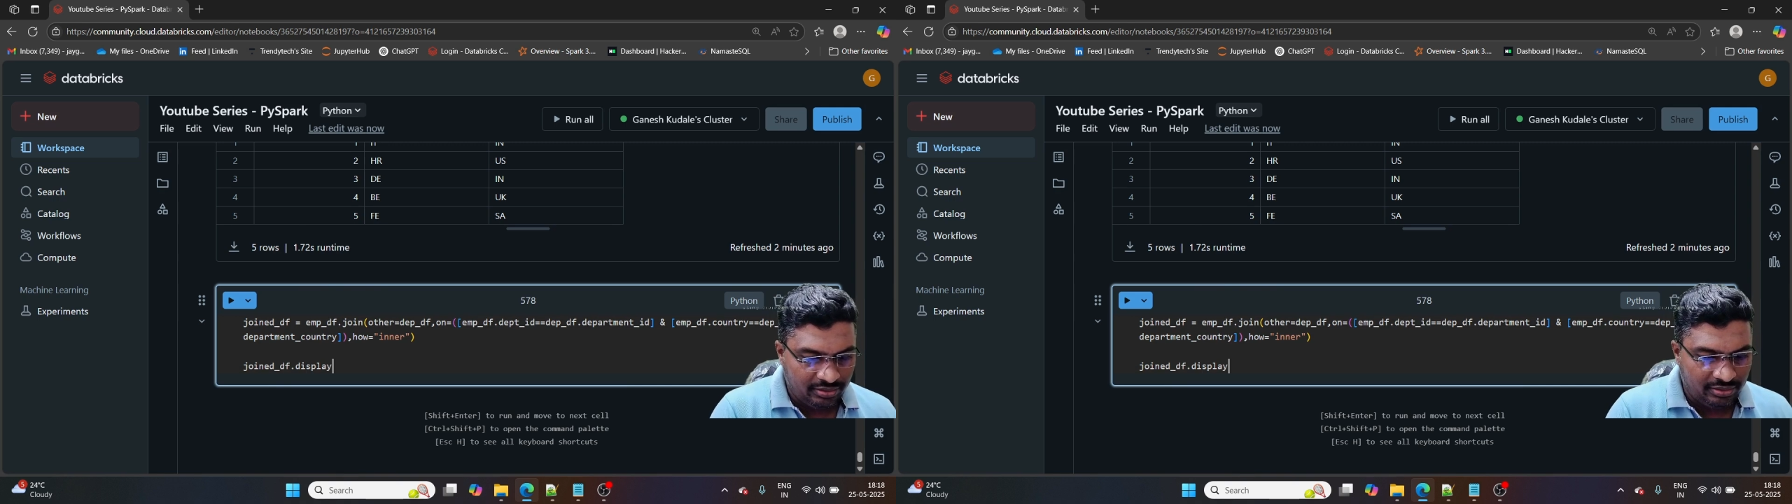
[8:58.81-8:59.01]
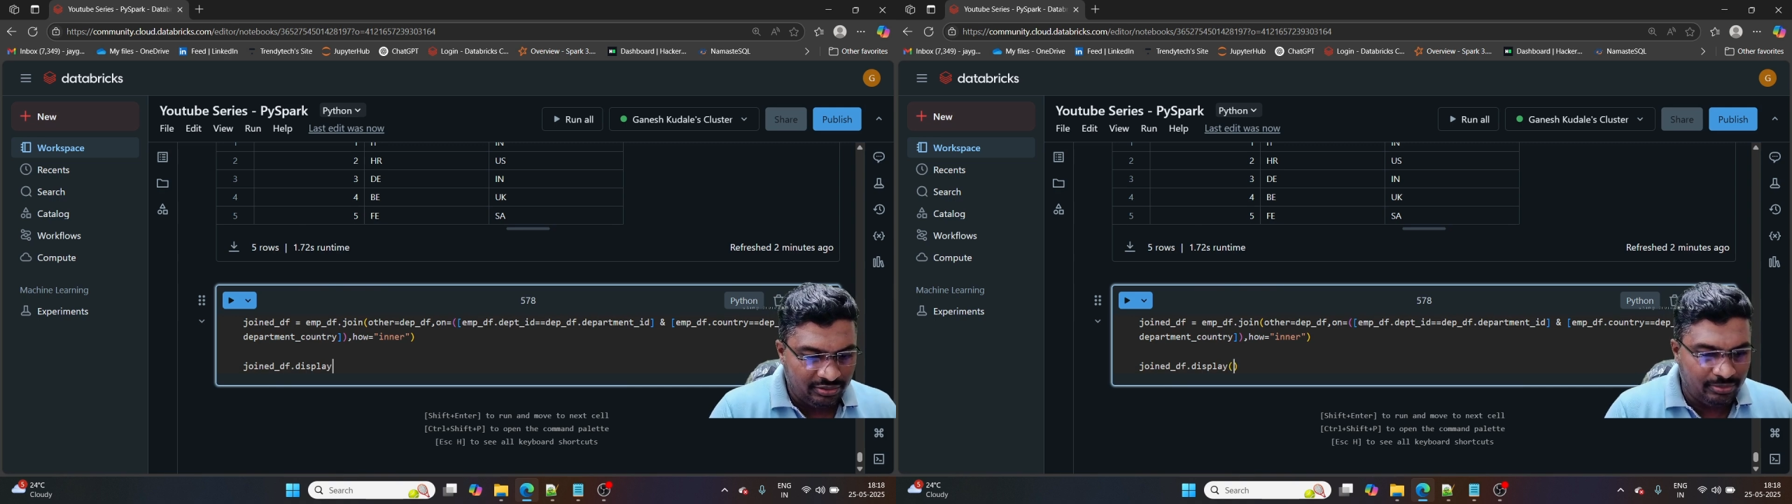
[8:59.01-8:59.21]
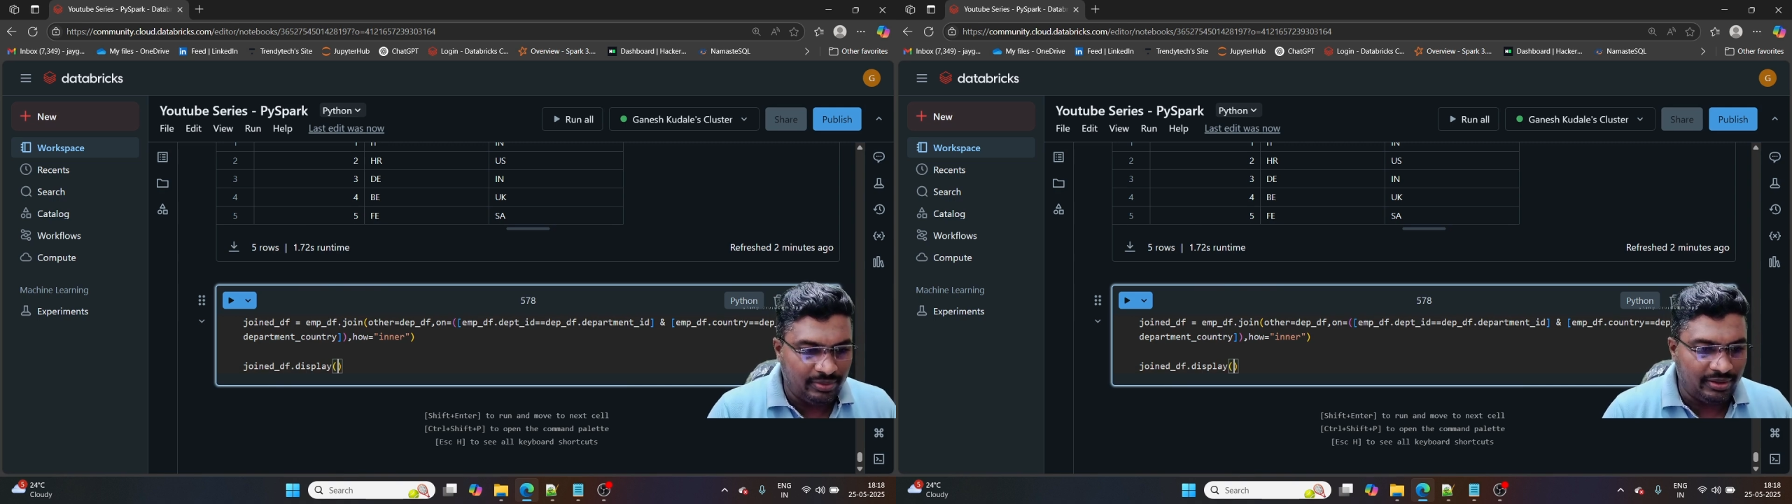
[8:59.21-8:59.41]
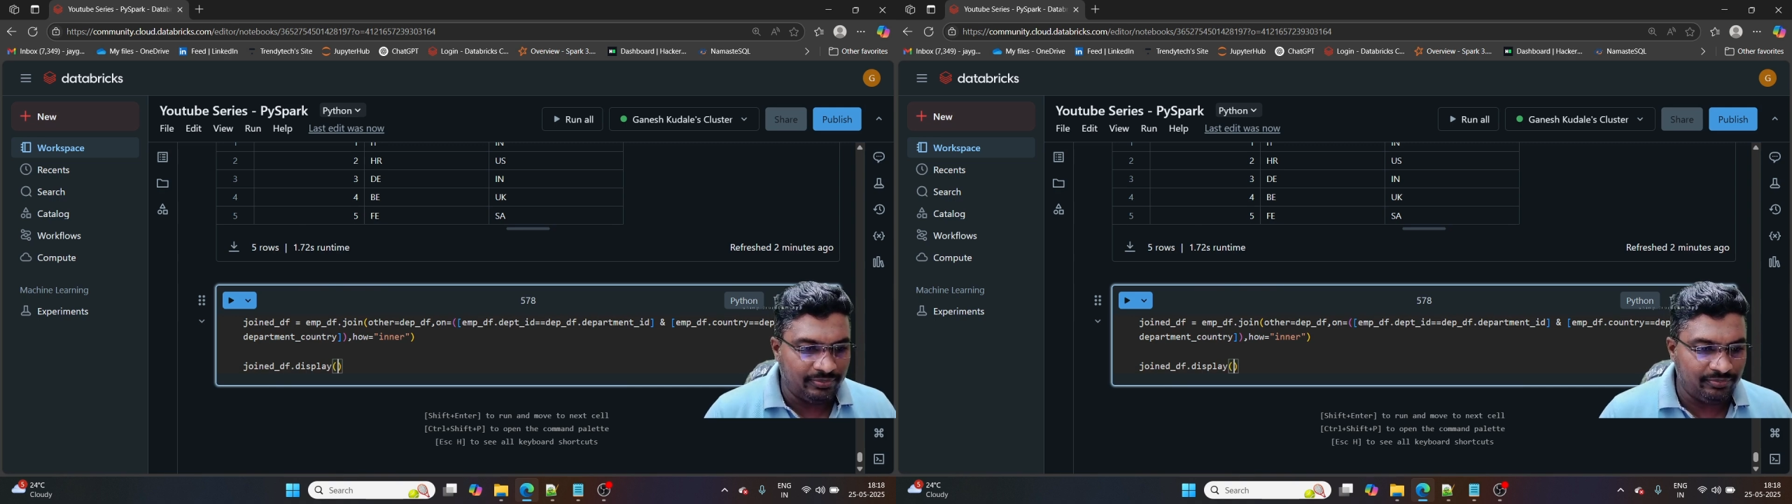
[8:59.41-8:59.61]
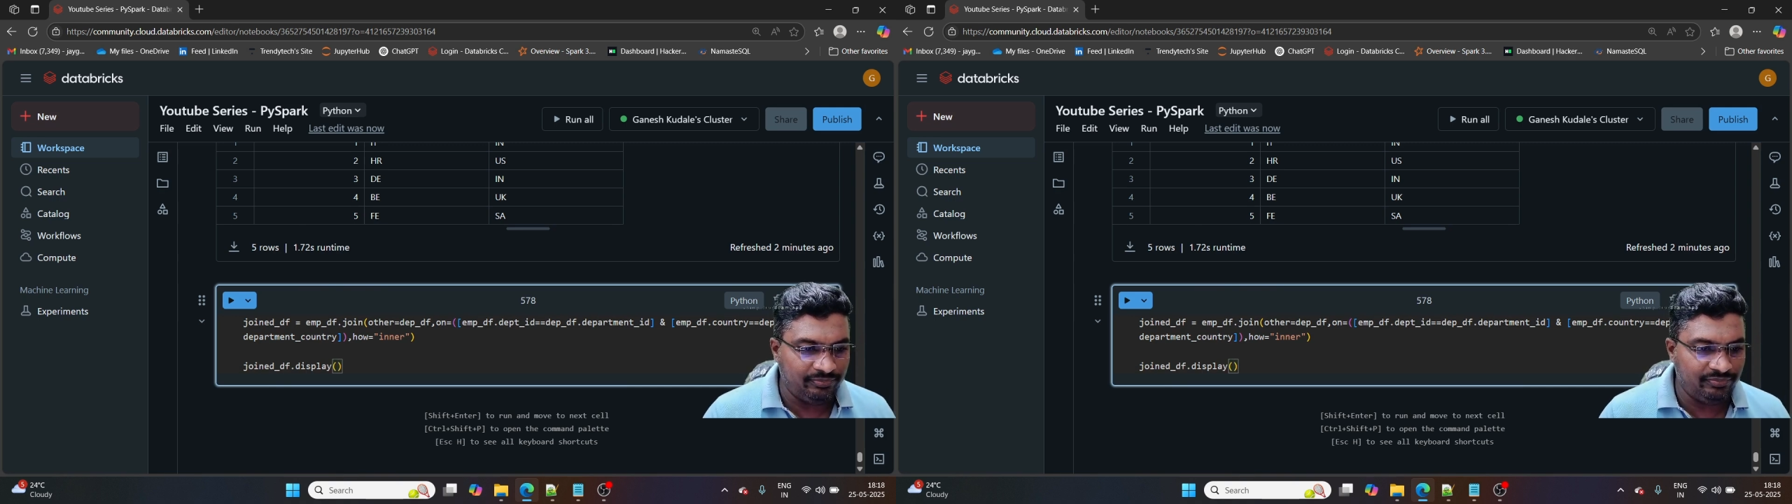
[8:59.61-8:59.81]
display,
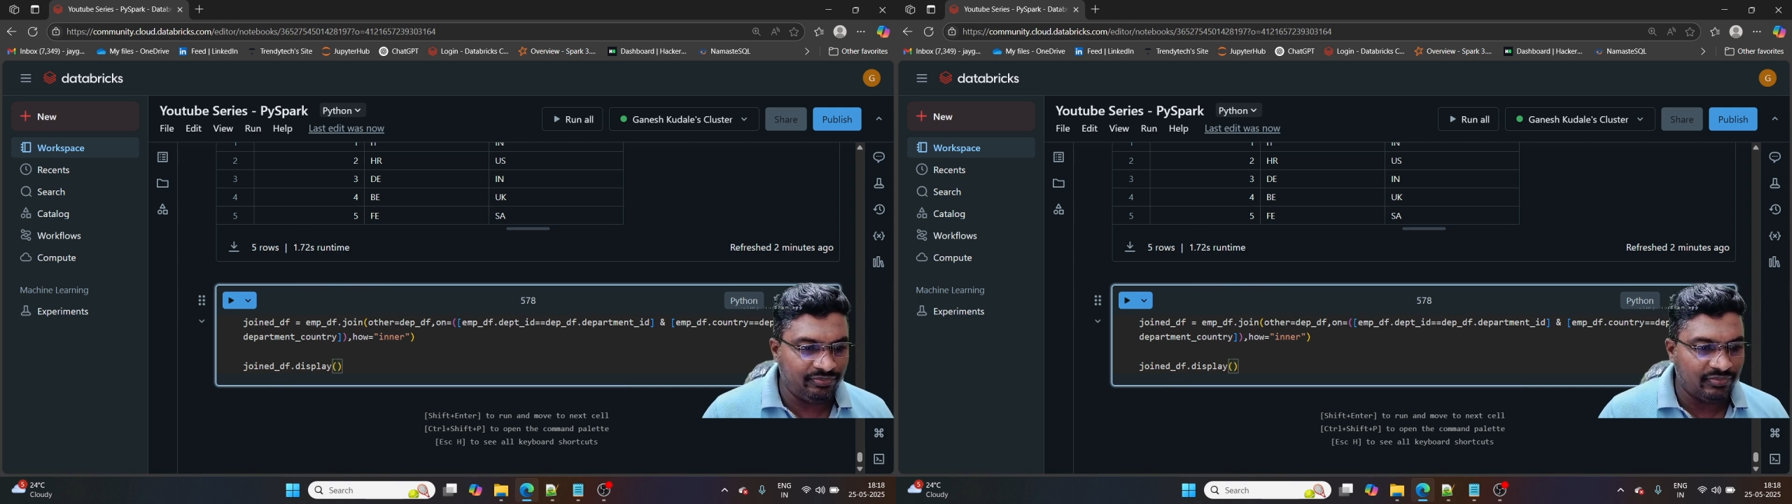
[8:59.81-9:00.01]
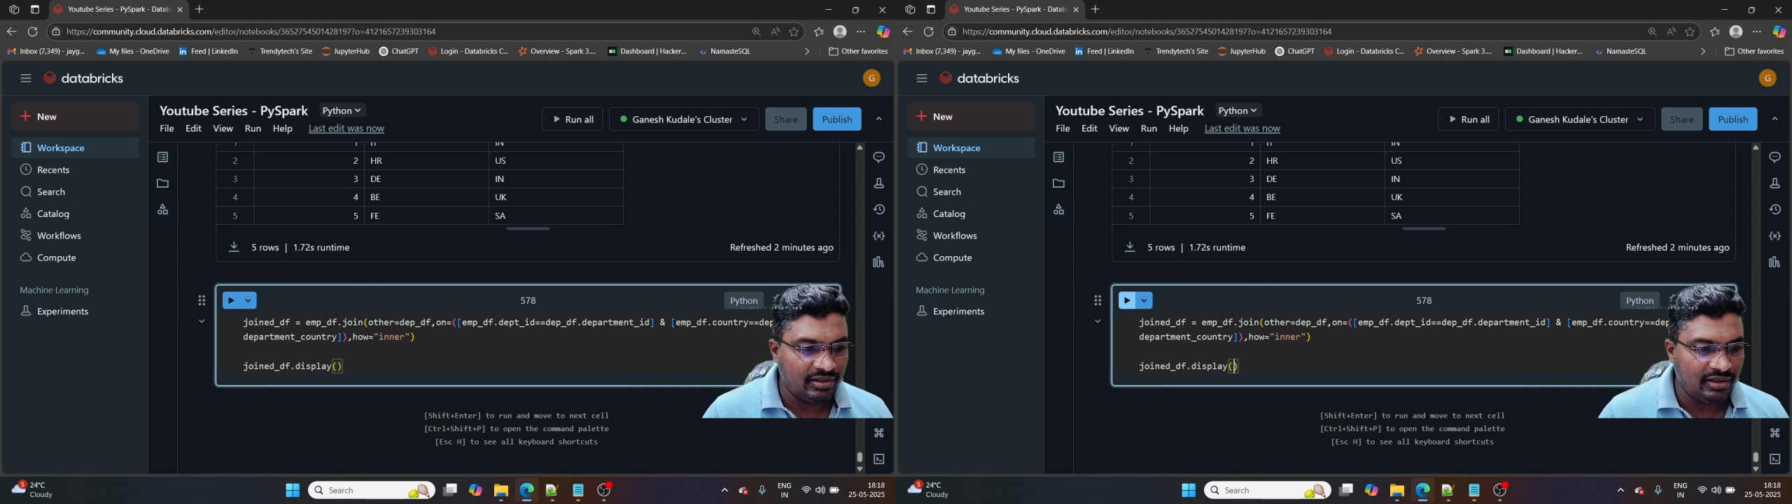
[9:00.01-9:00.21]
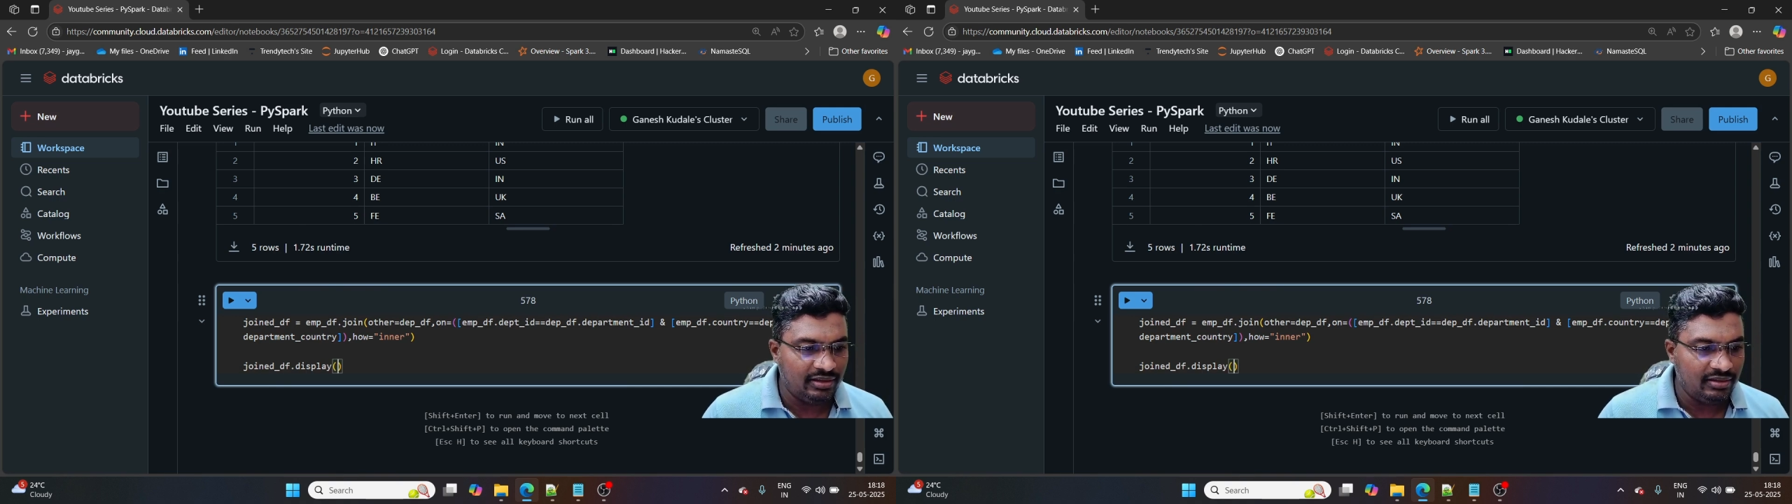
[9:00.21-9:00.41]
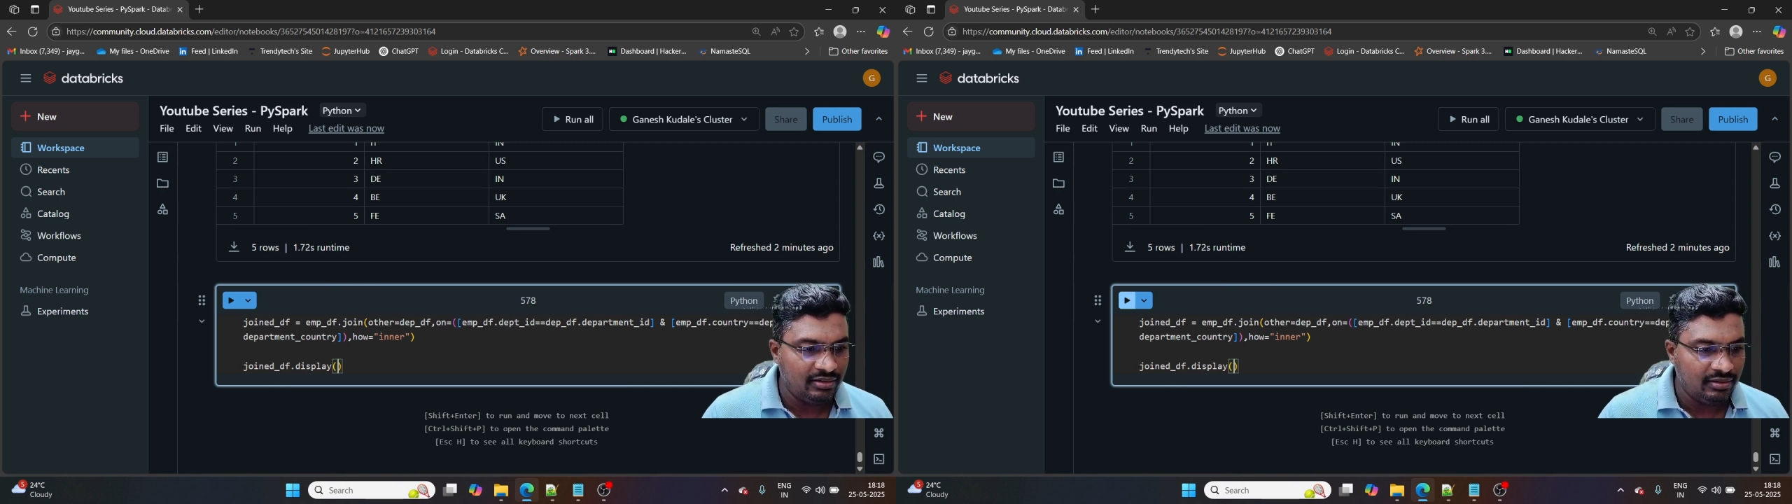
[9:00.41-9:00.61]
right?